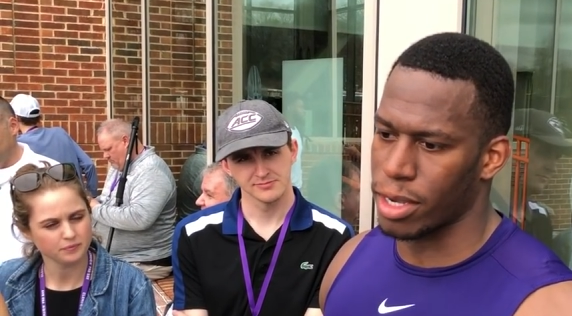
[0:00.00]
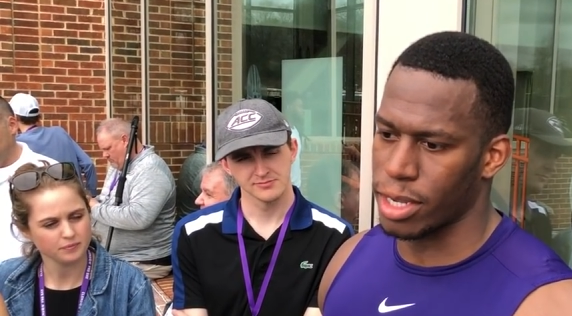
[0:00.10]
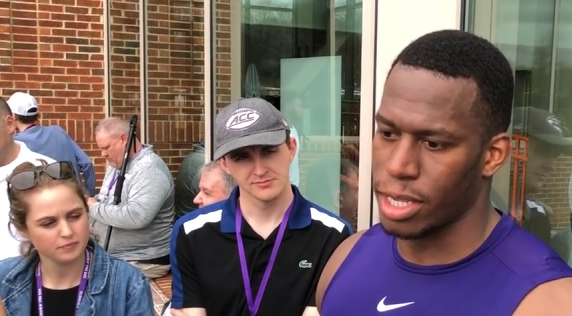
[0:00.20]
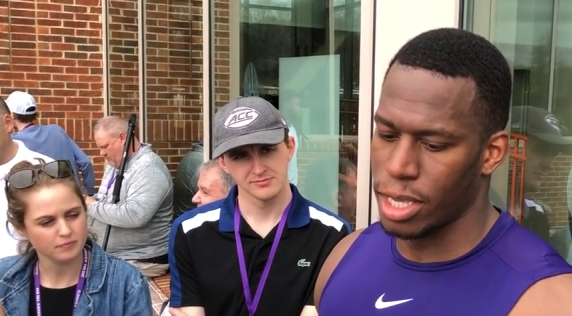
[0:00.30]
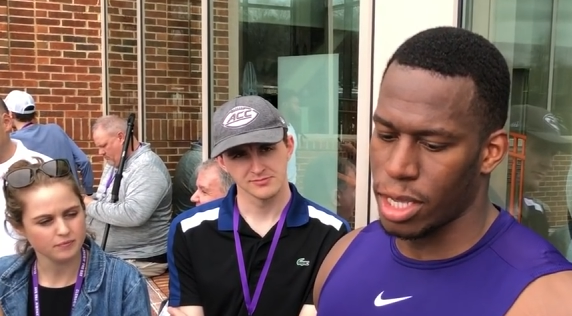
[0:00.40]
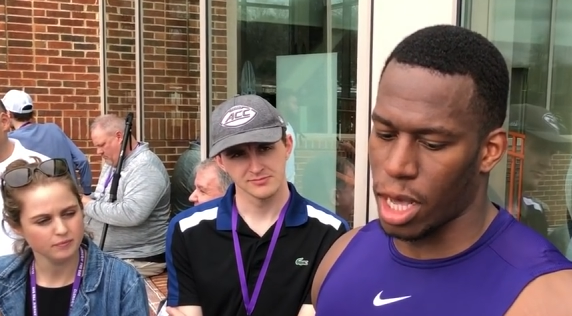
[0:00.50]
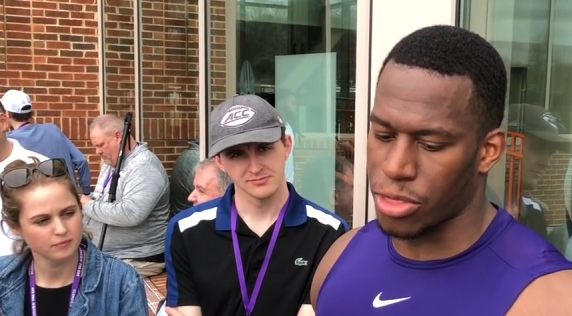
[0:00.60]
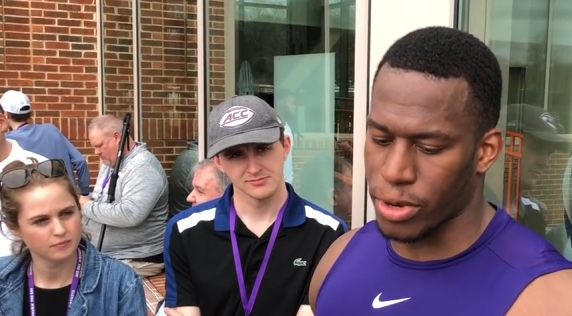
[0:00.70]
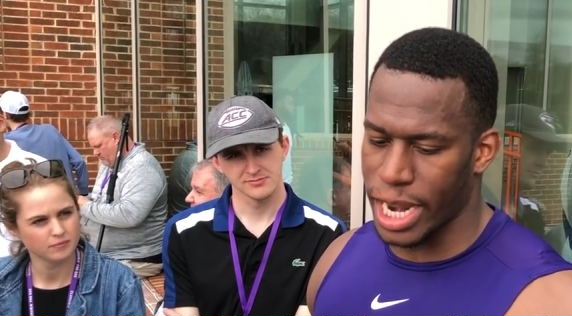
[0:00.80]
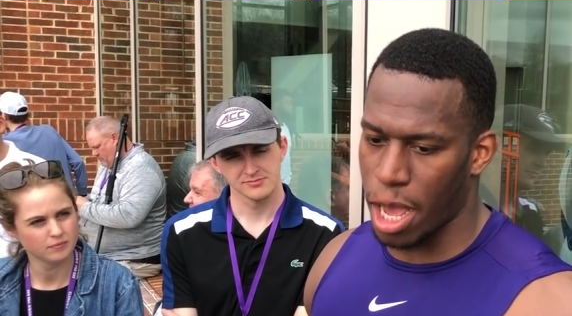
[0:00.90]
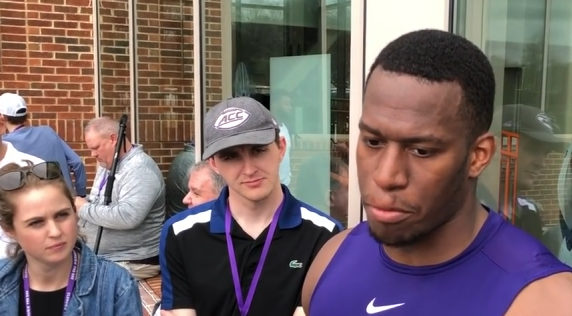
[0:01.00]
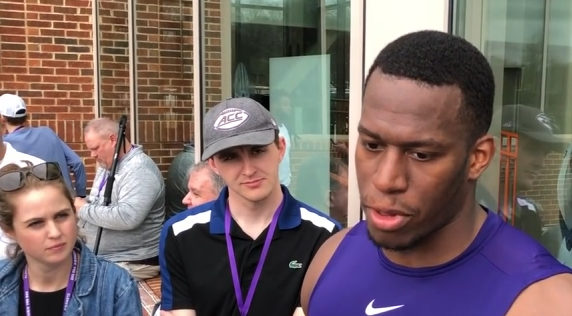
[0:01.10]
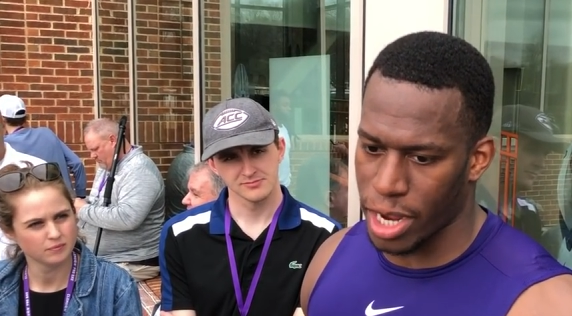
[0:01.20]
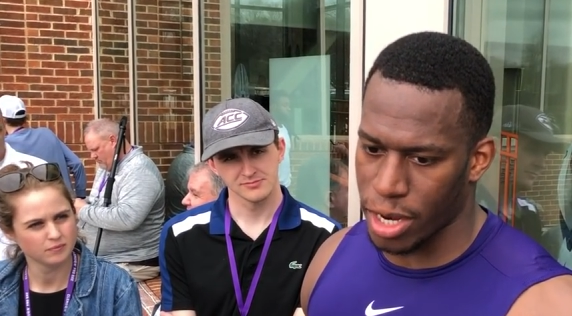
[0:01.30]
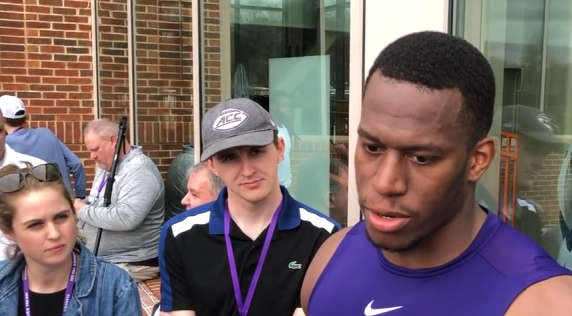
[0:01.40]
Speaker 1: a, a three down
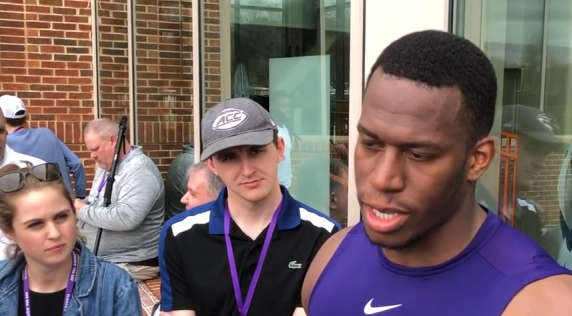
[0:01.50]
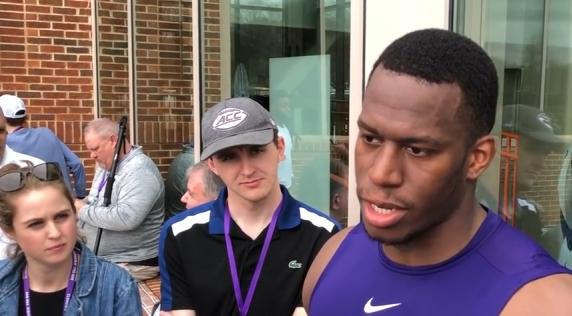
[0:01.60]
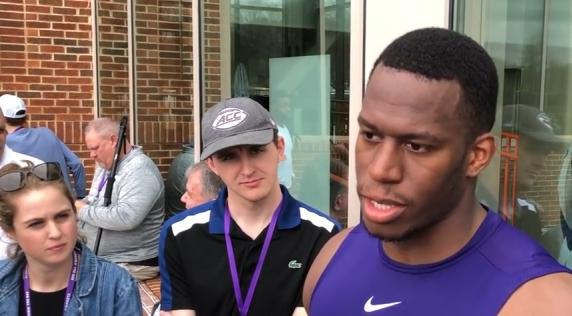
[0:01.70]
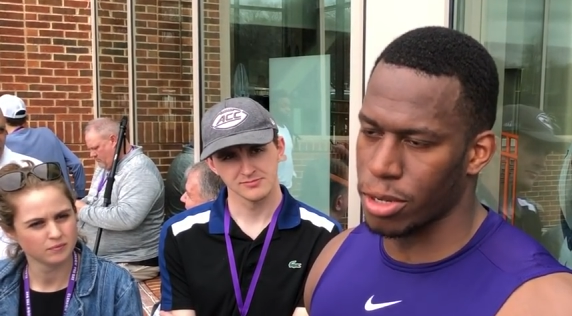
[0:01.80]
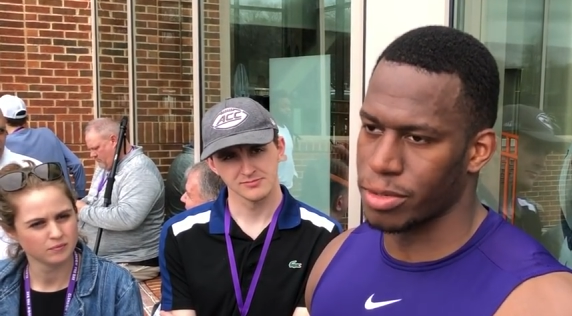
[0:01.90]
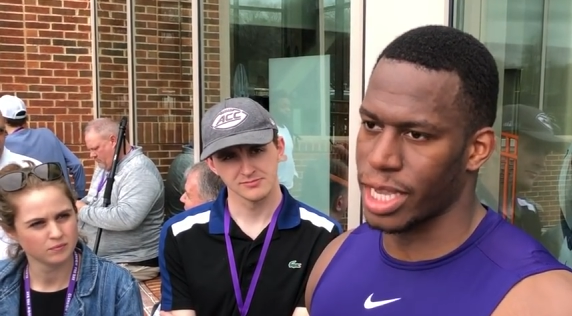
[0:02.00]
player who can, you know what I'm